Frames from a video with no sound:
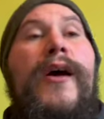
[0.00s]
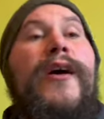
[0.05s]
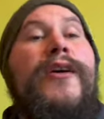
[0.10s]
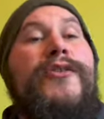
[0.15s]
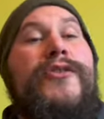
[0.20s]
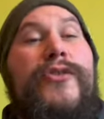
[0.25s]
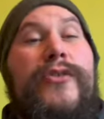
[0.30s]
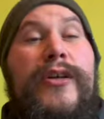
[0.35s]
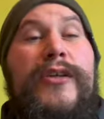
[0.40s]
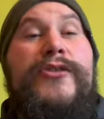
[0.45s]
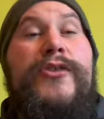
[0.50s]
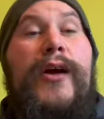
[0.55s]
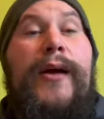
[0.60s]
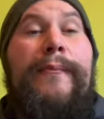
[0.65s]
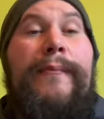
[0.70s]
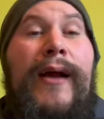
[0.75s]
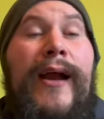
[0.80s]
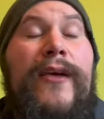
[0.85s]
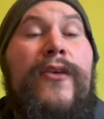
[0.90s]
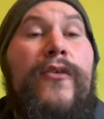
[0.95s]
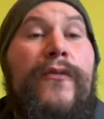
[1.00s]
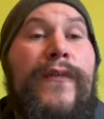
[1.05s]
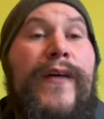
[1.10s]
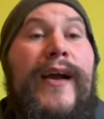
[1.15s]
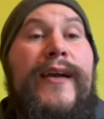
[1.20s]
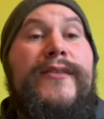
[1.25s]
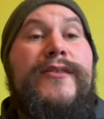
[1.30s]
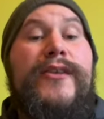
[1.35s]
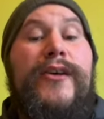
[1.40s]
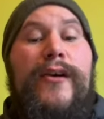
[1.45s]
Should I try
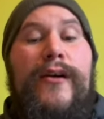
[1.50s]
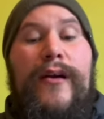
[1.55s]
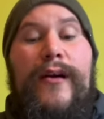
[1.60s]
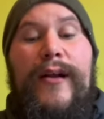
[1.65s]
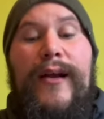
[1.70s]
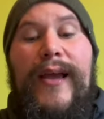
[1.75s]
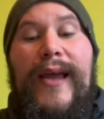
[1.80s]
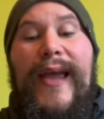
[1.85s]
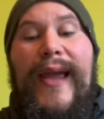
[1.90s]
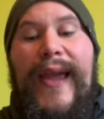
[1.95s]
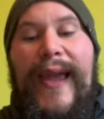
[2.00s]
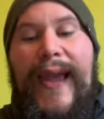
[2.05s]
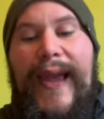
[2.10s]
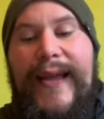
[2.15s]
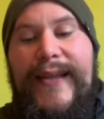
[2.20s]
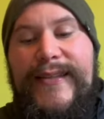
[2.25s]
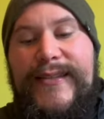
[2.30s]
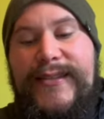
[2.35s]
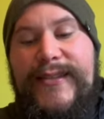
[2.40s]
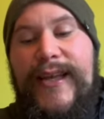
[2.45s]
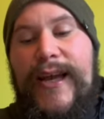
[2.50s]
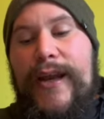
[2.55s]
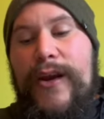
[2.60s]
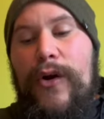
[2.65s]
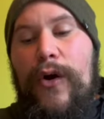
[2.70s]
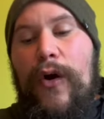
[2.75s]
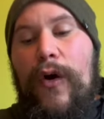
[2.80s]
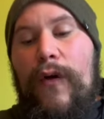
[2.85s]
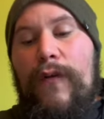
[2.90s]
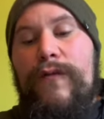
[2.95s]
MacroFactor instead
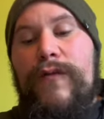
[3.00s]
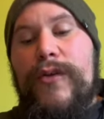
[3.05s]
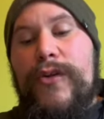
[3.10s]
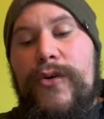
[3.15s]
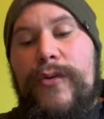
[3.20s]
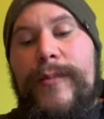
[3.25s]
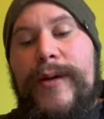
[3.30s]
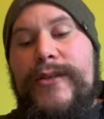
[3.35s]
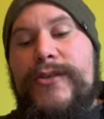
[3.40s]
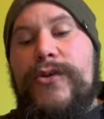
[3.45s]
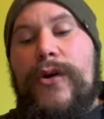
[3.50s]
of Lumen?